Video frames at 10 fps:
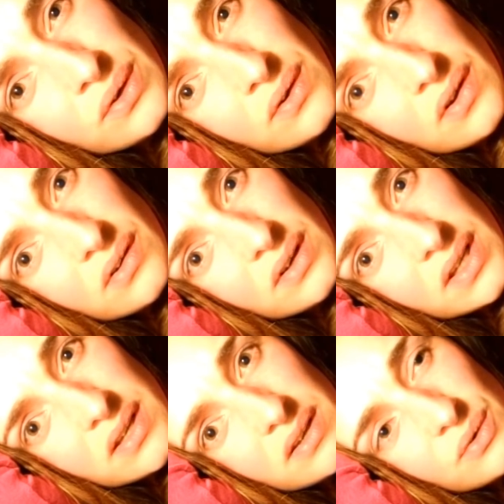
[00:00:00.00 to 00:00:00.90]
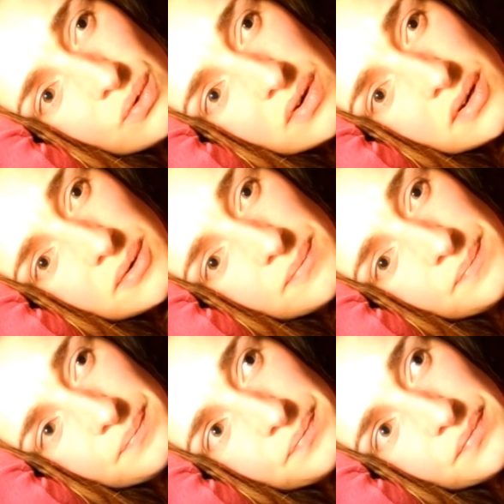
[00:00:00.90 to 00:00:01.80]
you look ugly, or
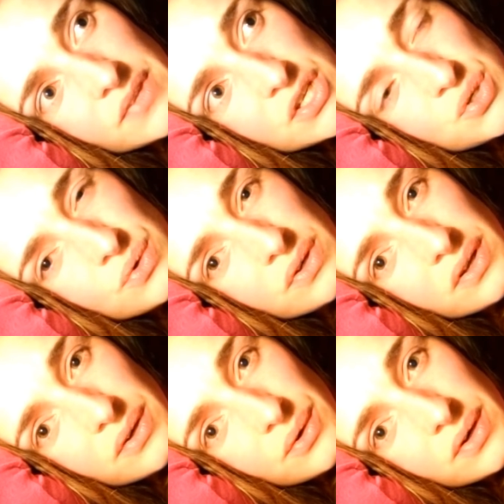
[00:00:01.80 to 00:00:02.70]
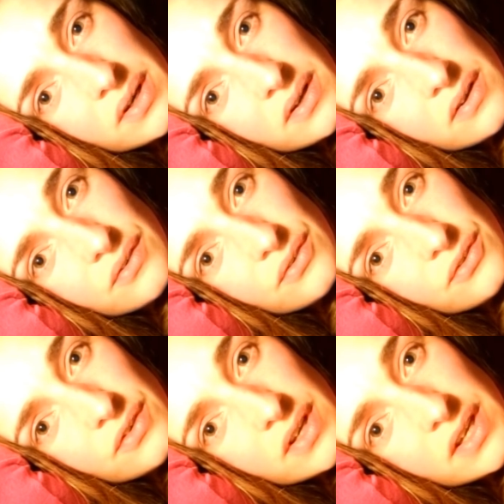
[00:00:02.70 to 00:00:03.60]
that you're not good enough,
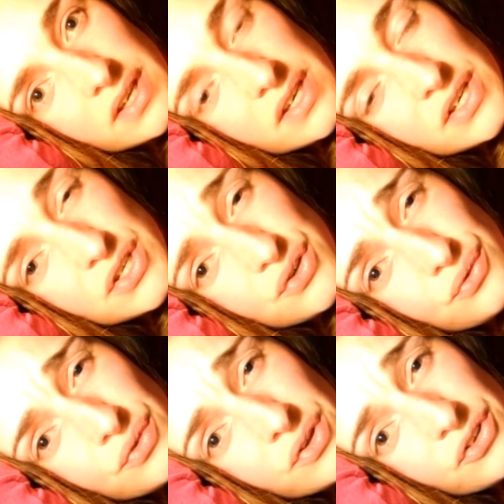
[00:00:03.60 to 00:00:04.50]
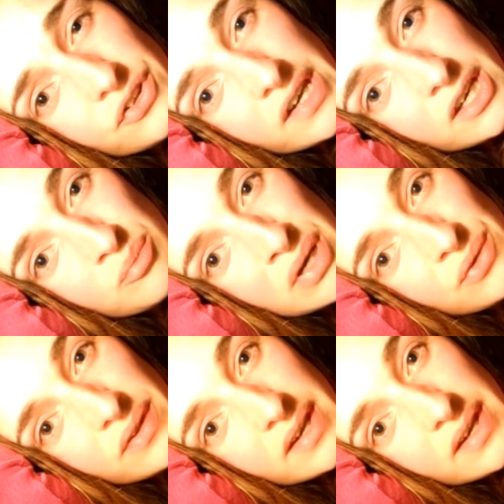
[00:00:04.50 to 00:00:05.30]
that you feel sad about